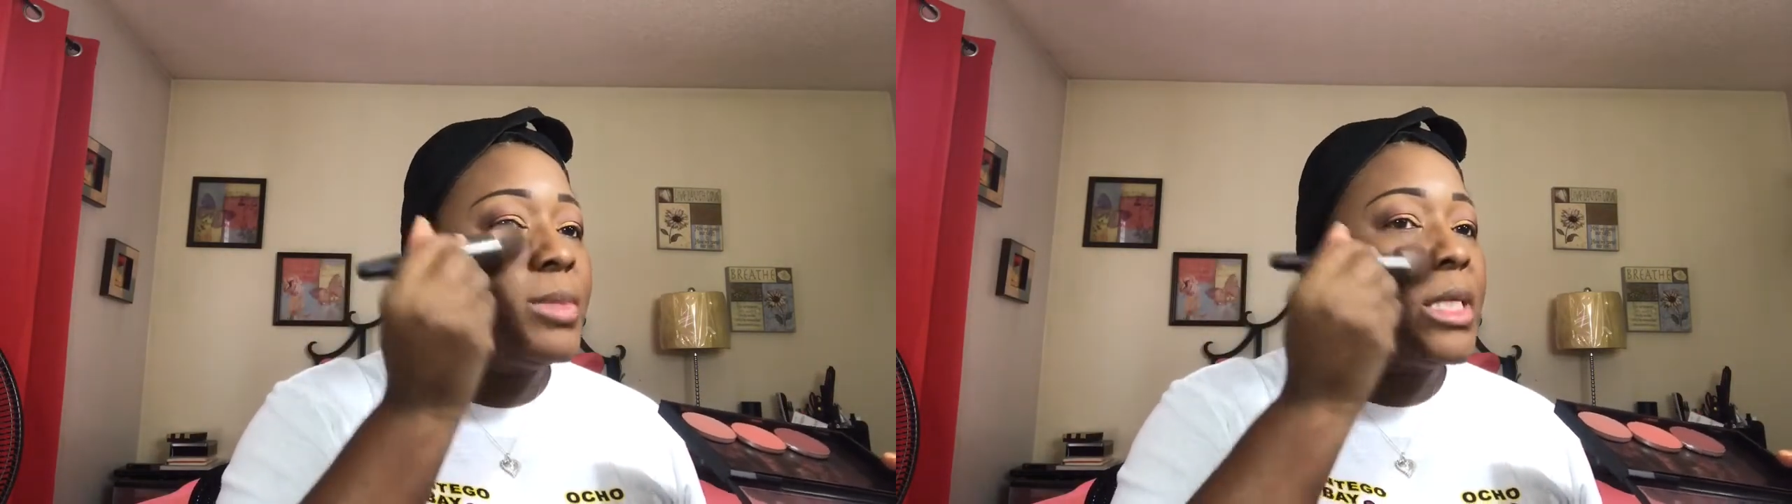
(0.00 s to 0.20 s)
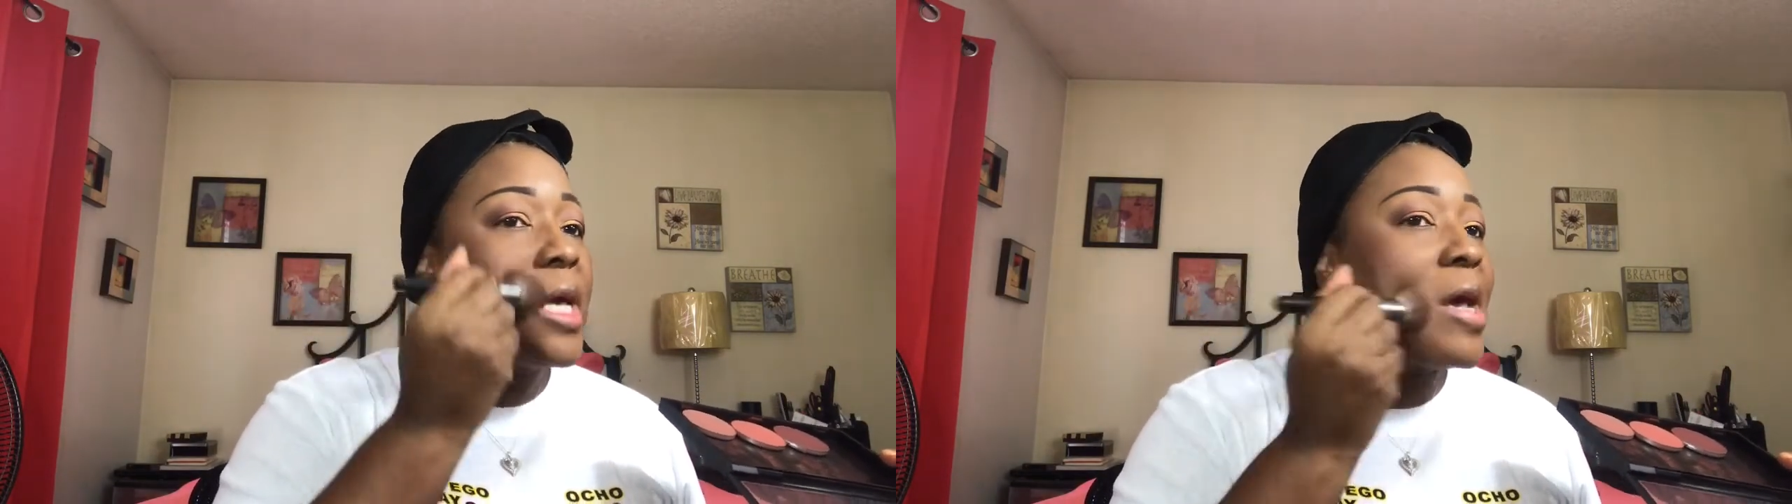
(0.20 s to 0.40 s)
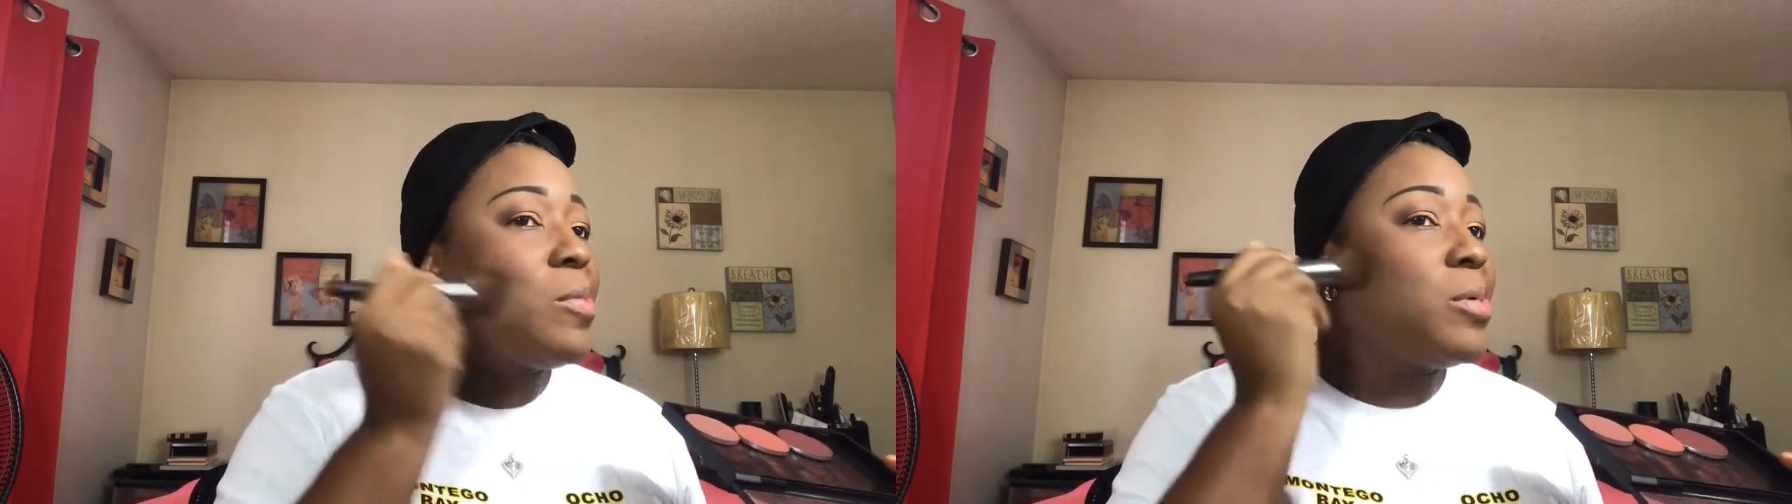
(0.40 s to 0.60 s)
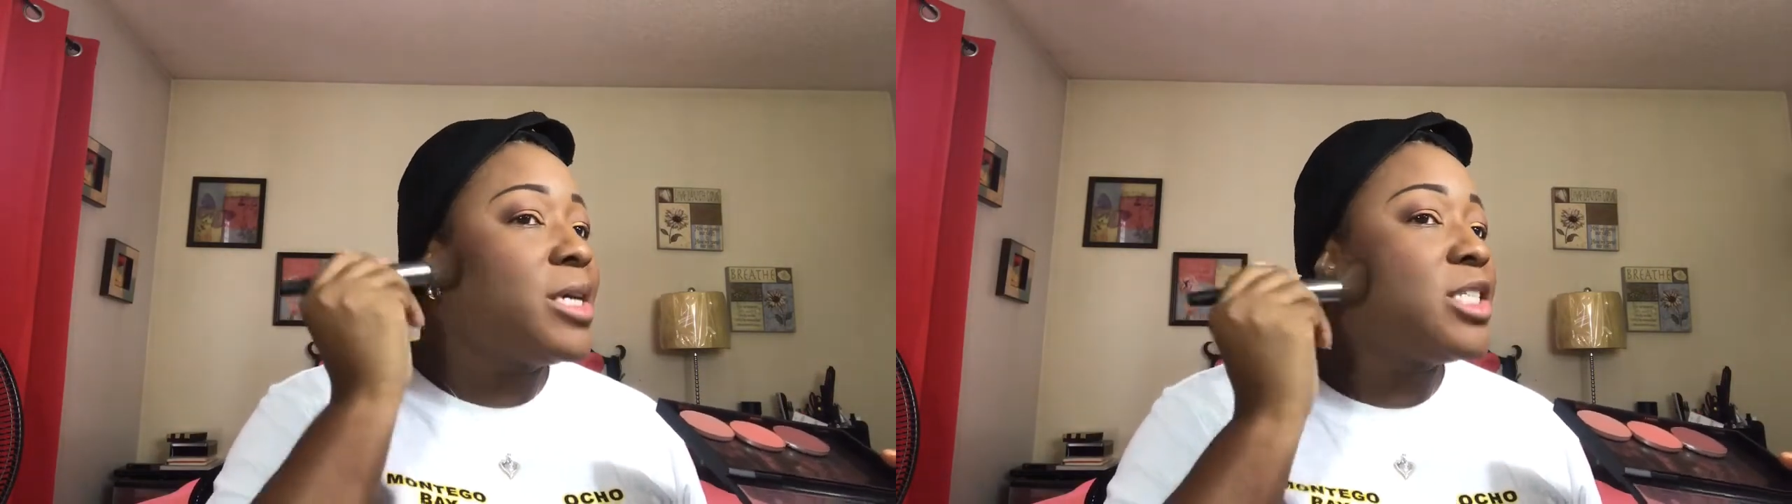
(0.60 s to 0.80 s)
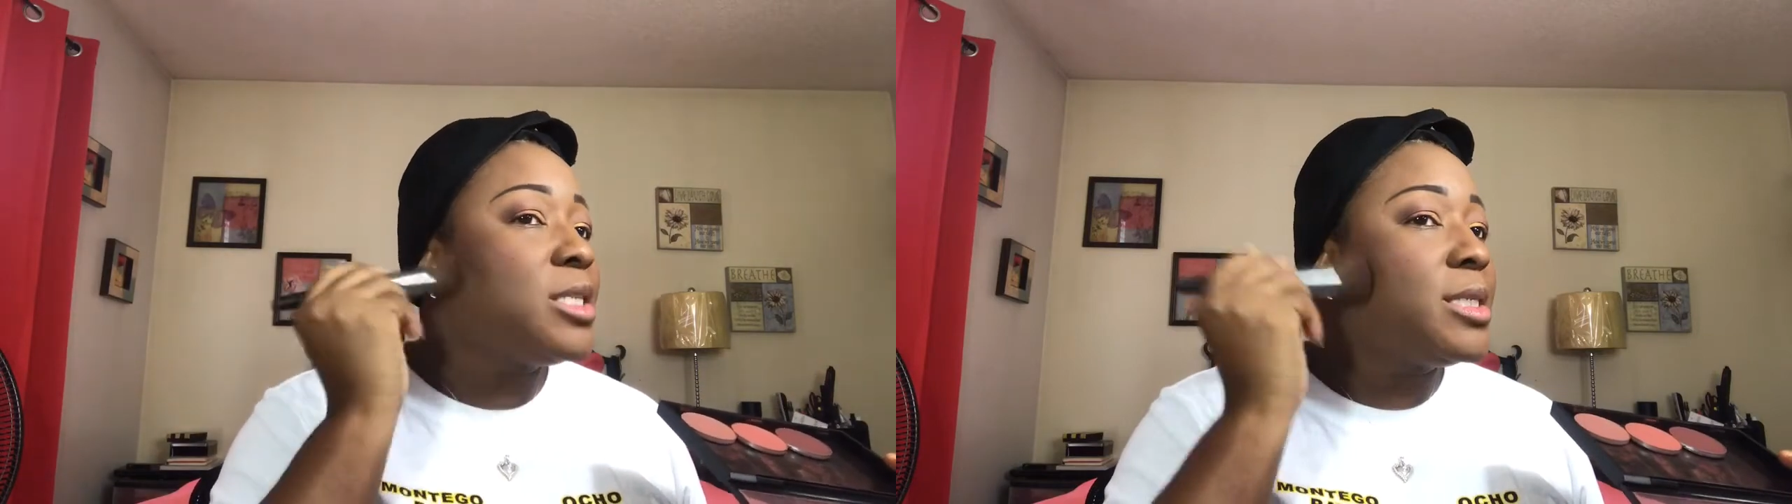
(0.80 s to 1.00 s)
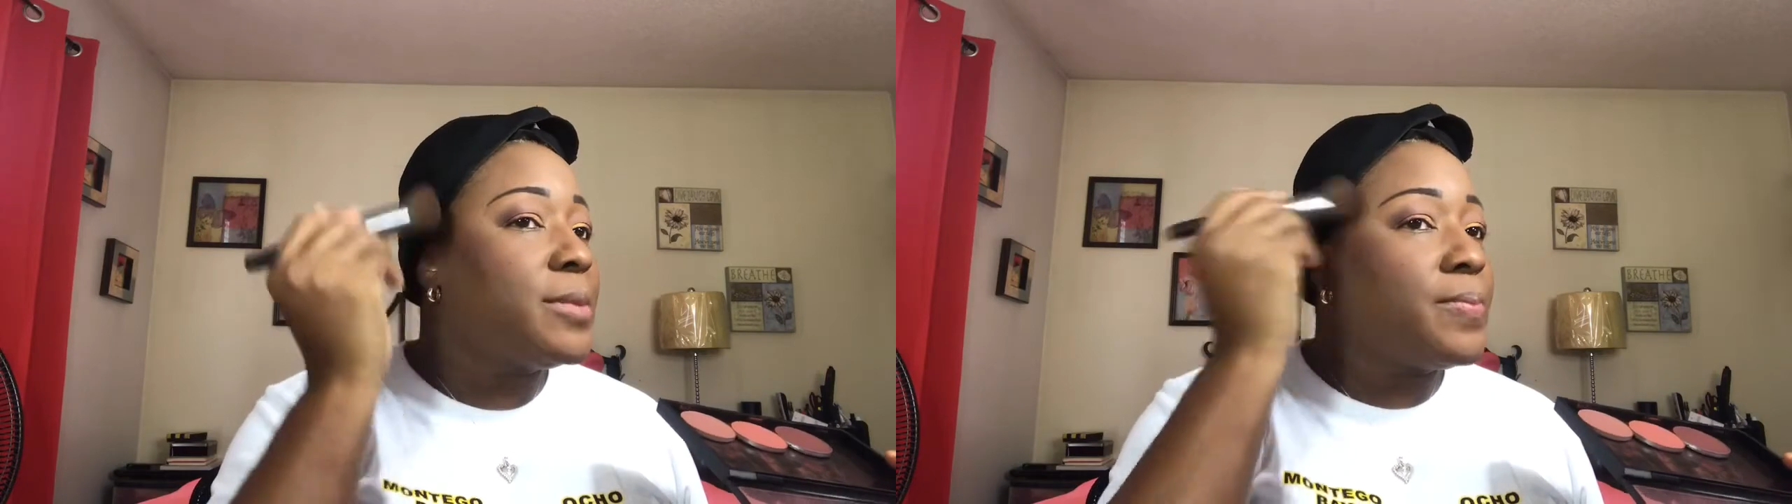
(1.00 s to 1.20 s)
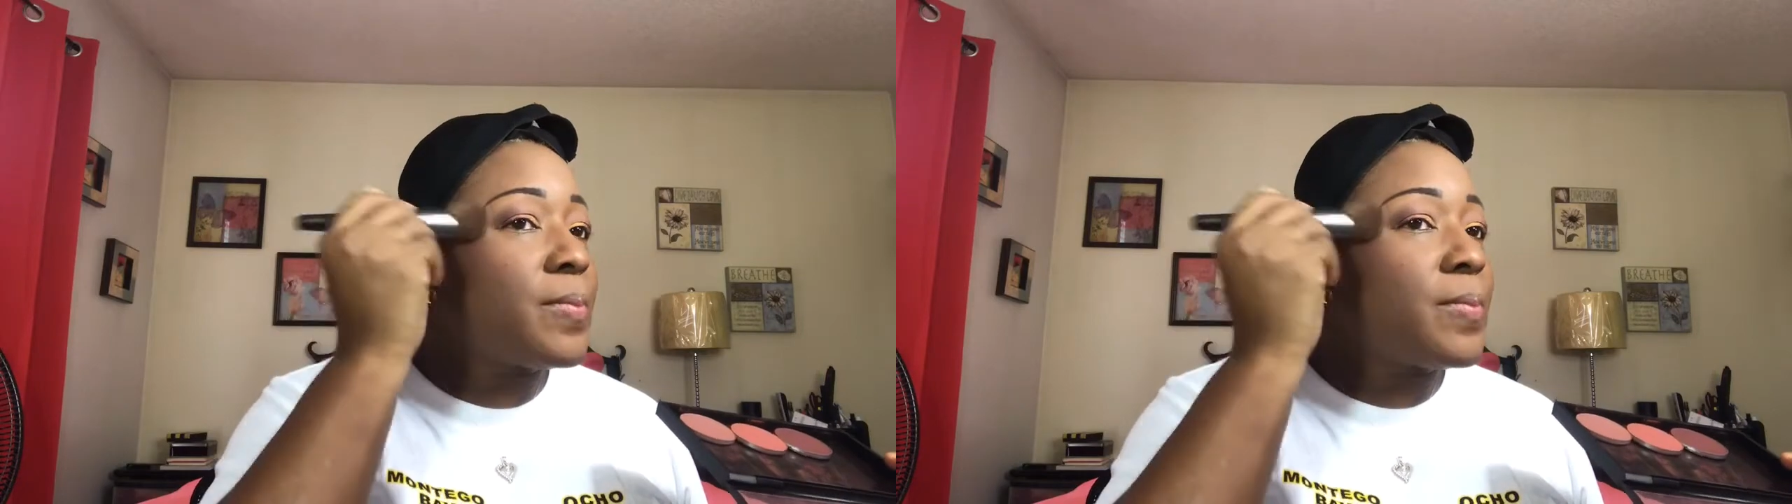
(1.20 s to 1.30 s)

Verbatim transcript: Decay brushes.